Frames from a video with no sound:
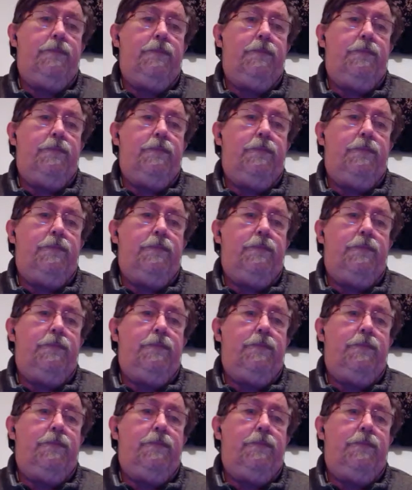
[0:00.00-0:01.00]

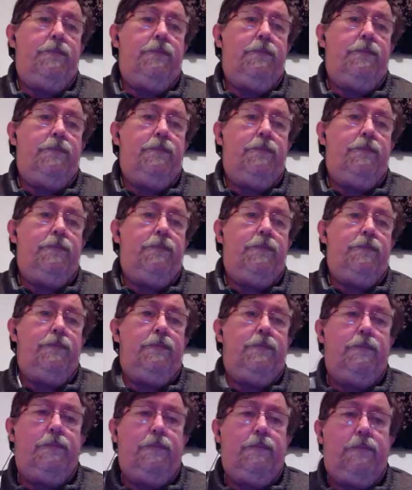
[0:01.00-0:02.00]

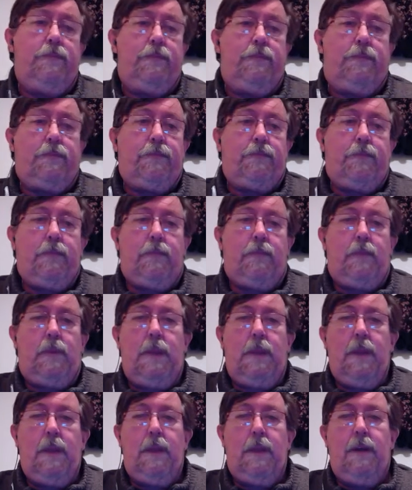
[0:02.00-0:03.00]

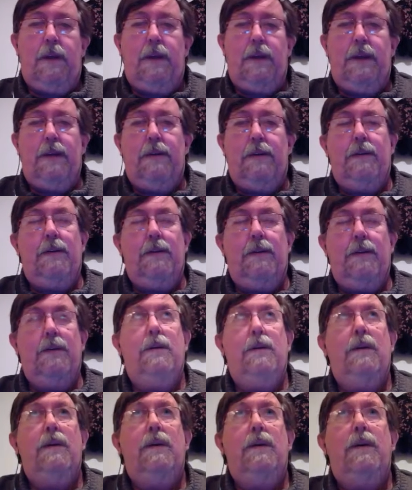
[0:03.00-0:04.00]

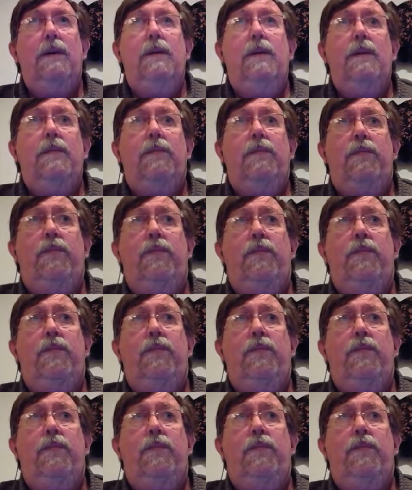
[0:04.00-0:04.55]
(silent)